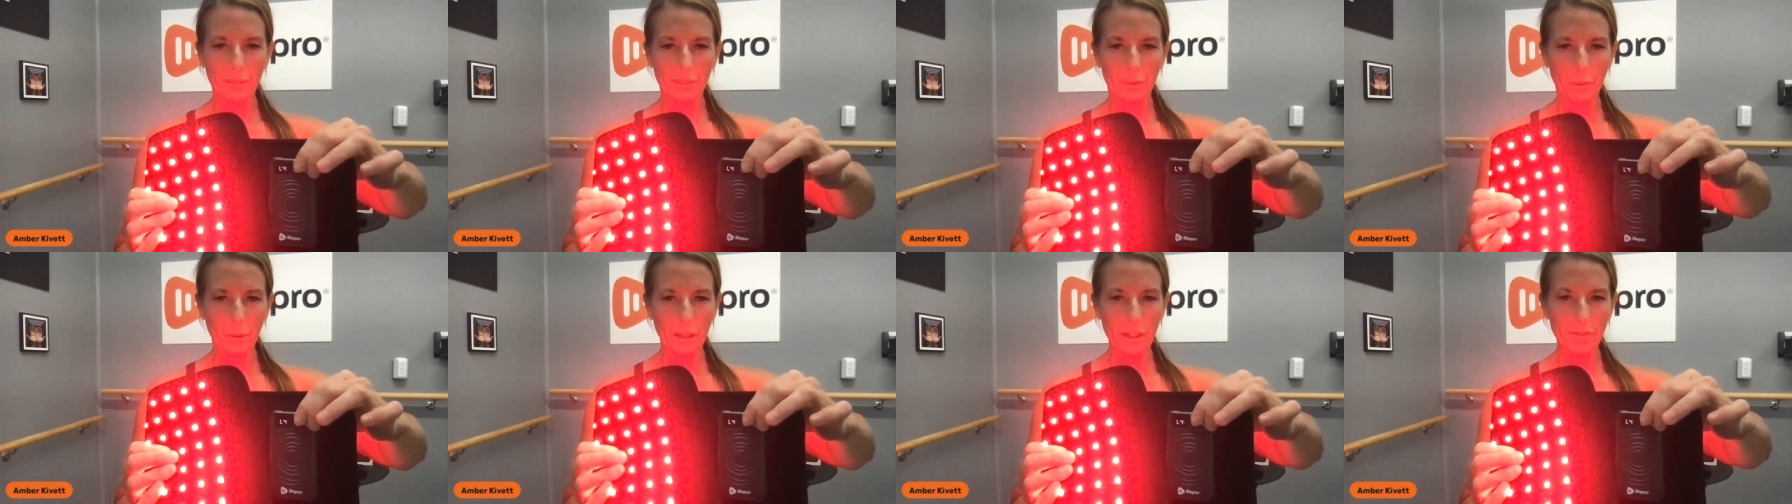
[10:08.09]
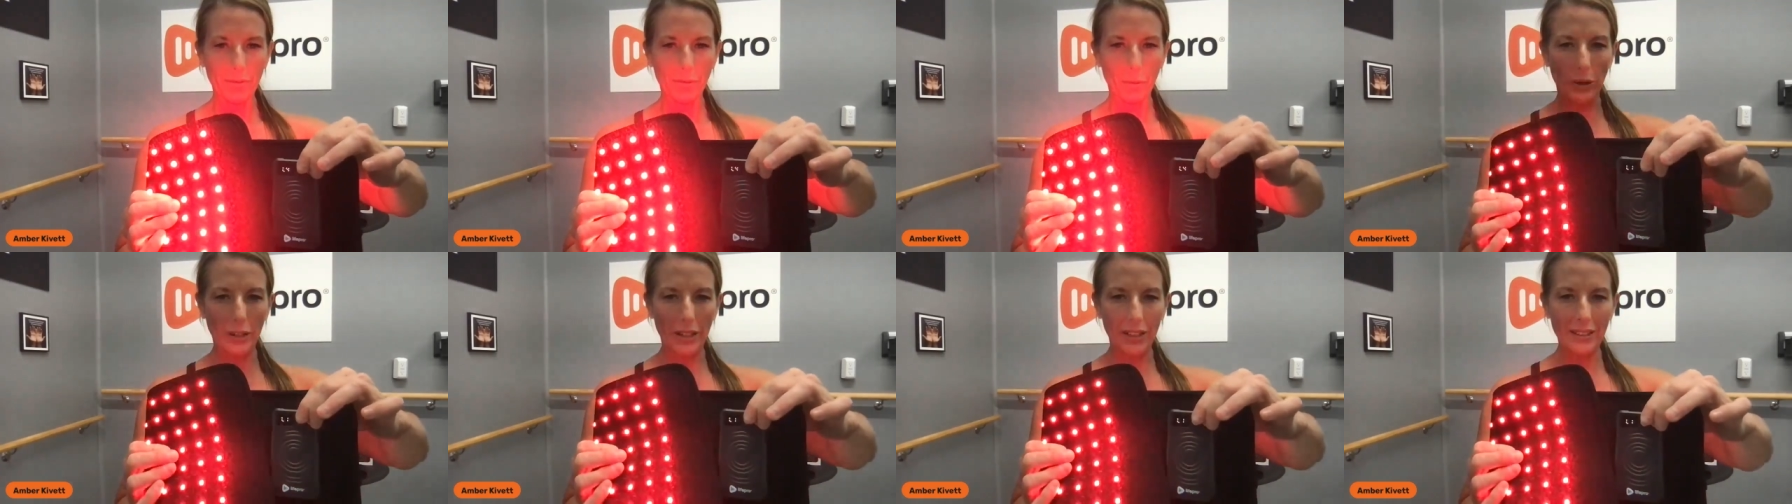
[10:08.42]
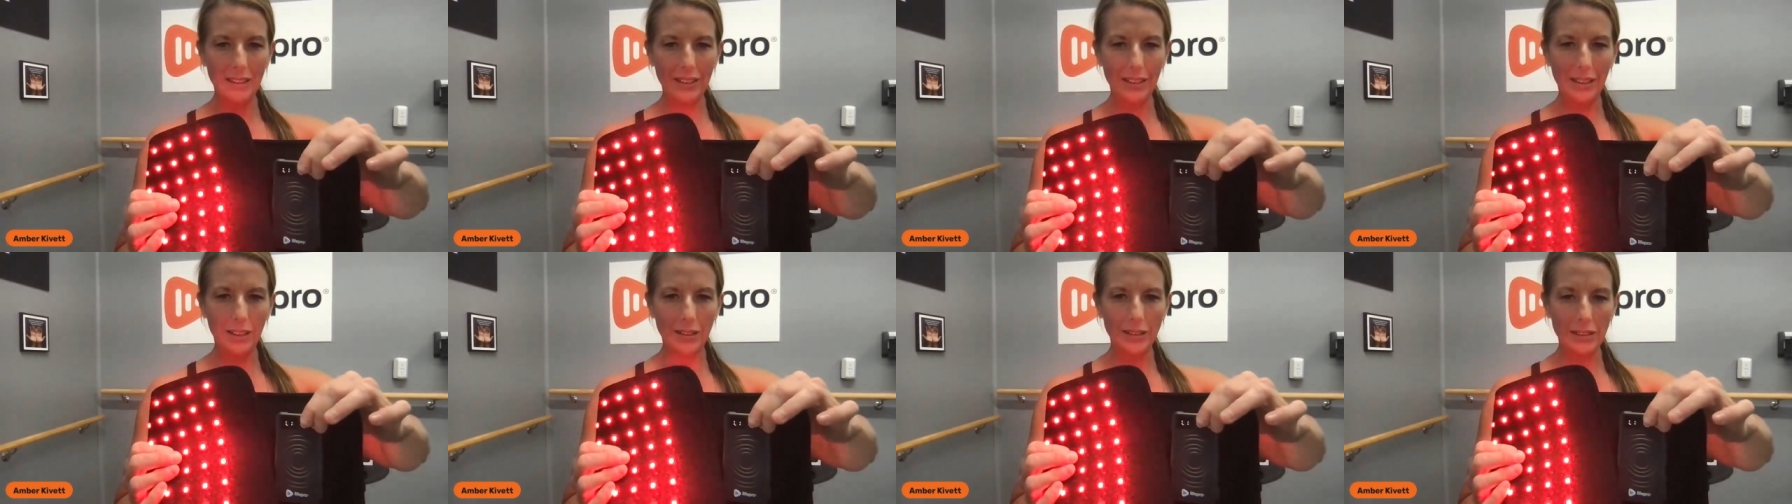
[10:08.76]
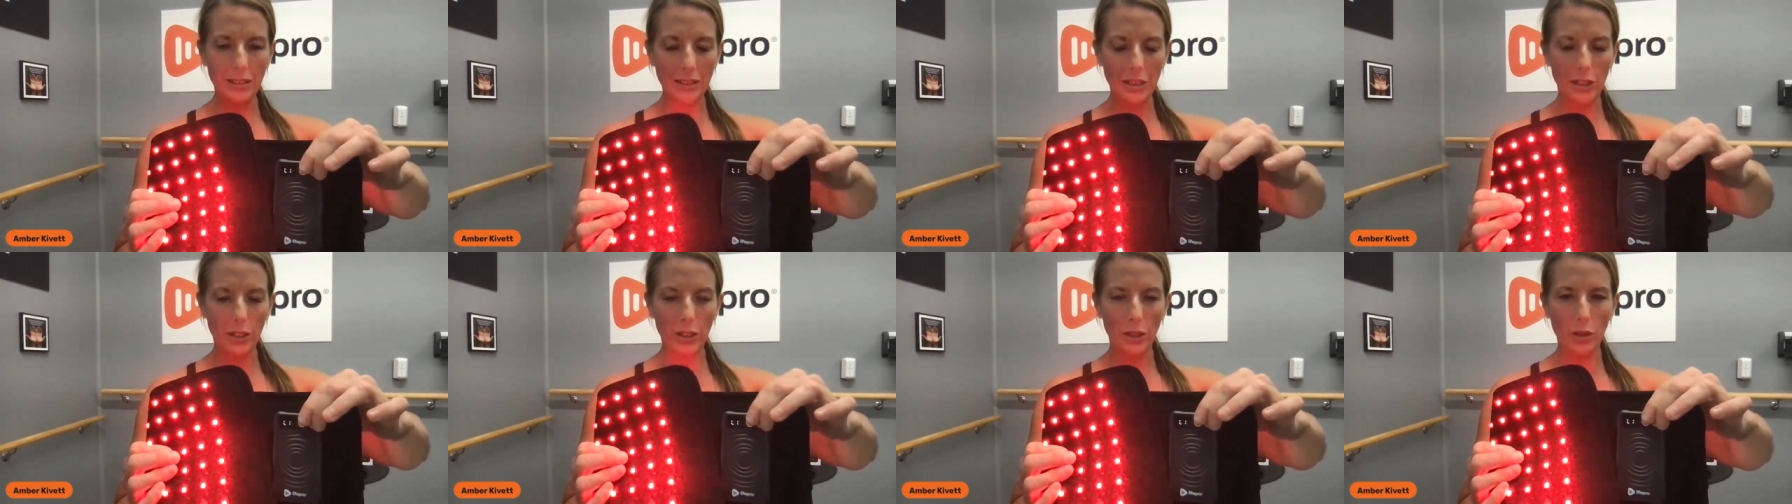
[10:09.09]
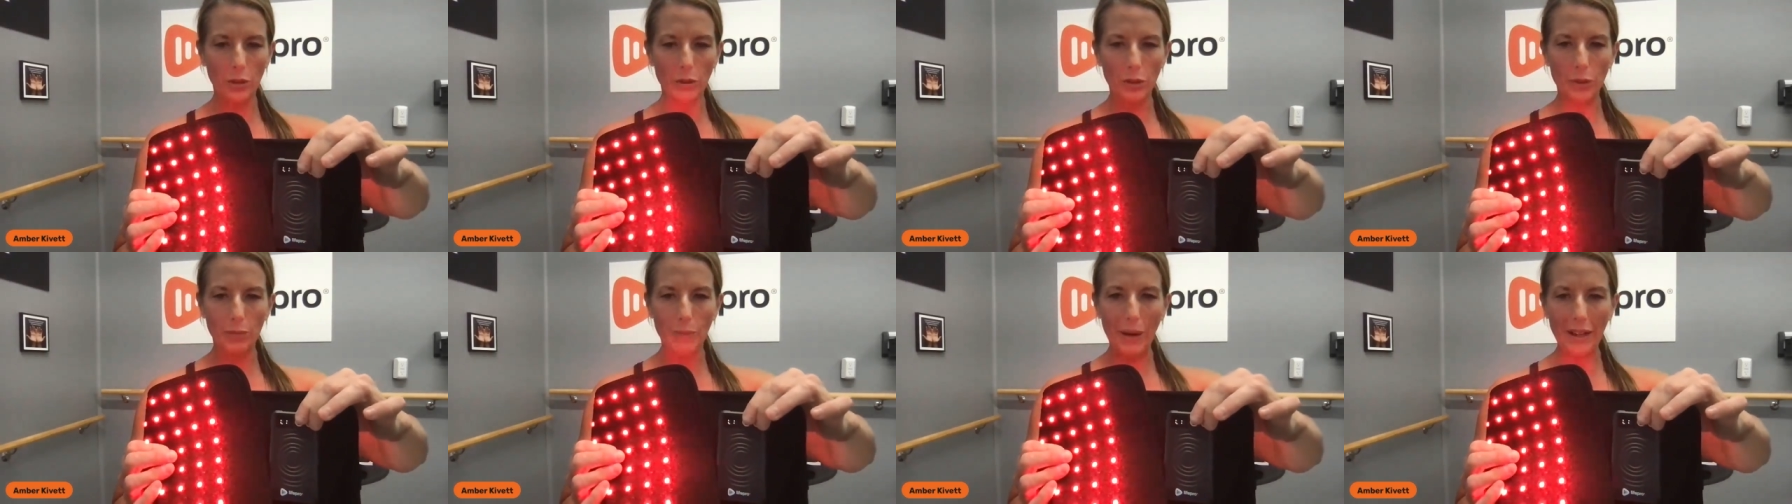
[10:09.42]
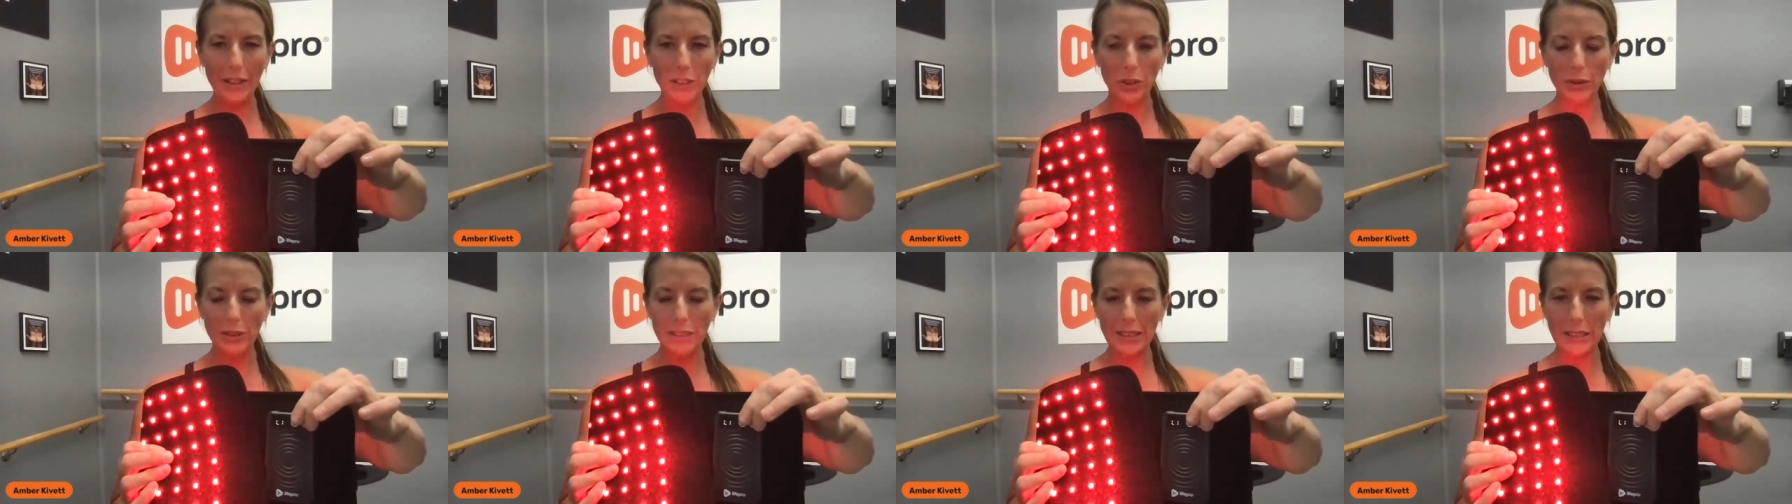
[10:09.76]
Wait for it. It's just going to go
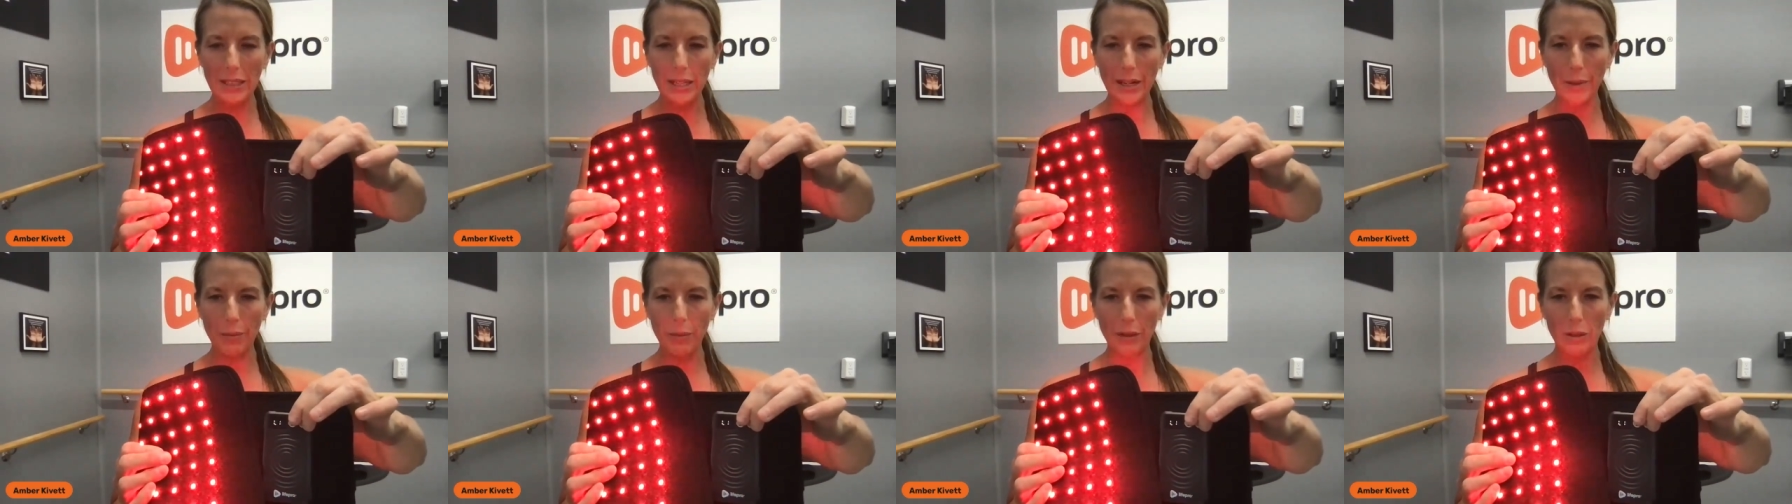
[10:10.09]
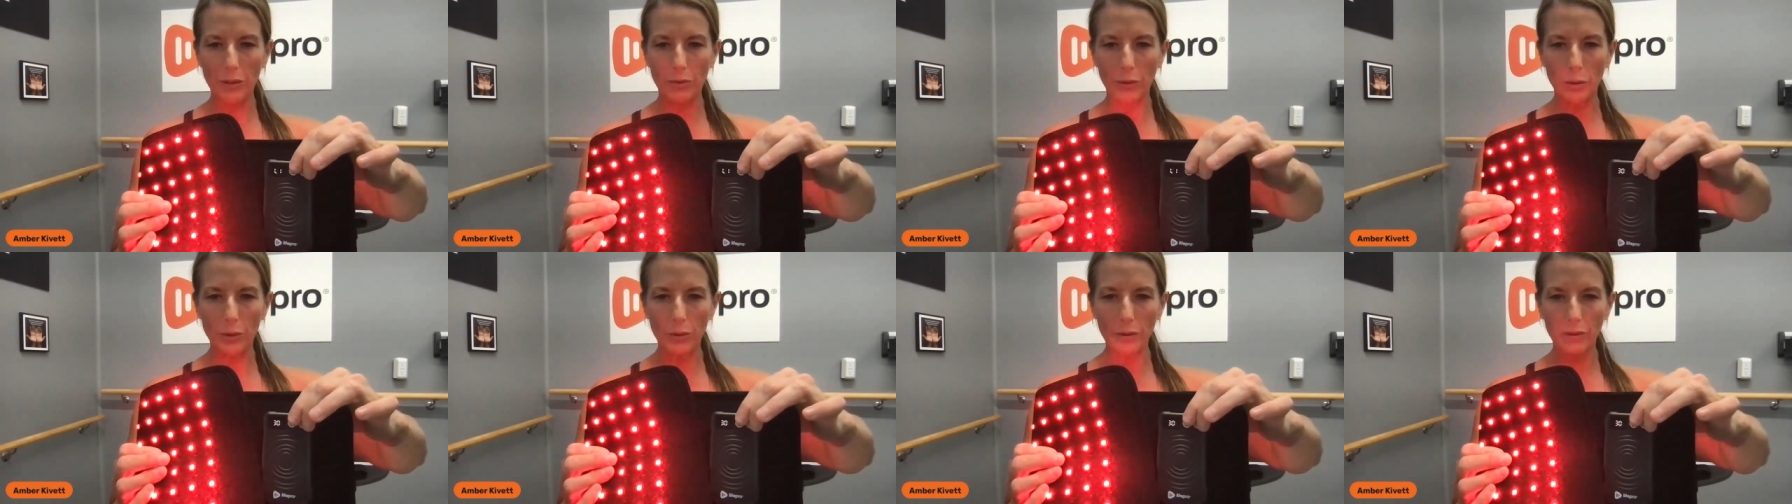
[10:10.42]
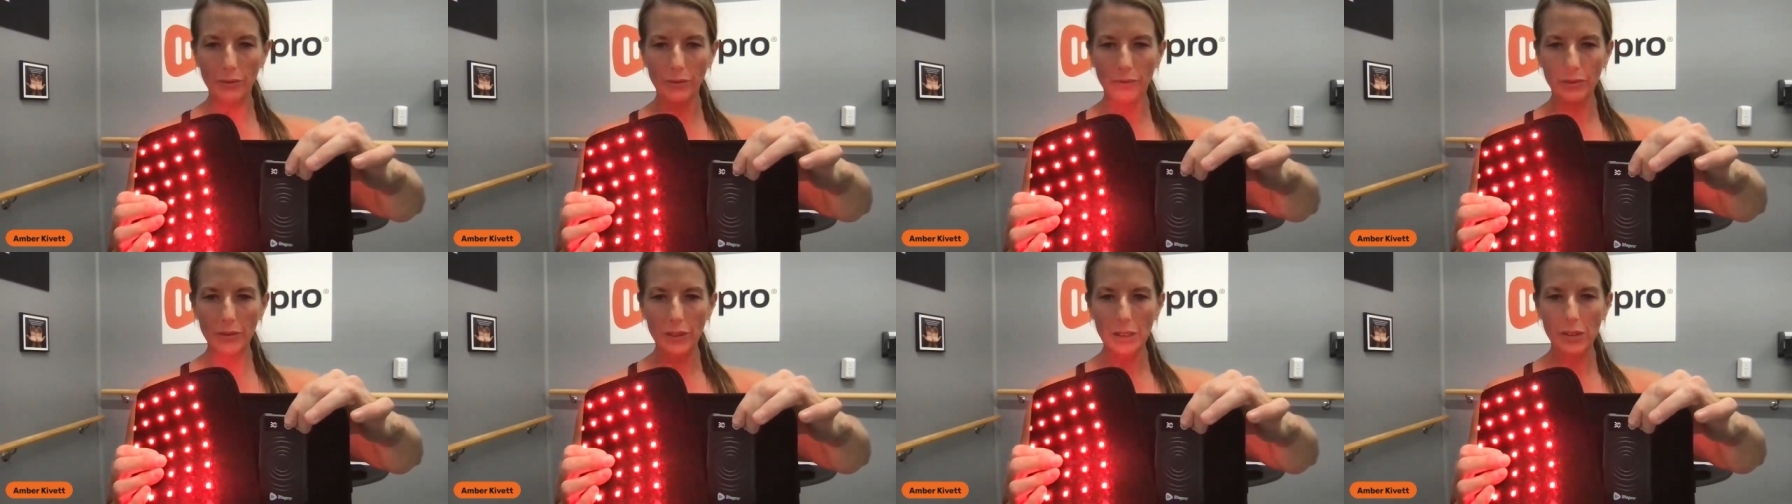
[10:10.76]
back to its time interval.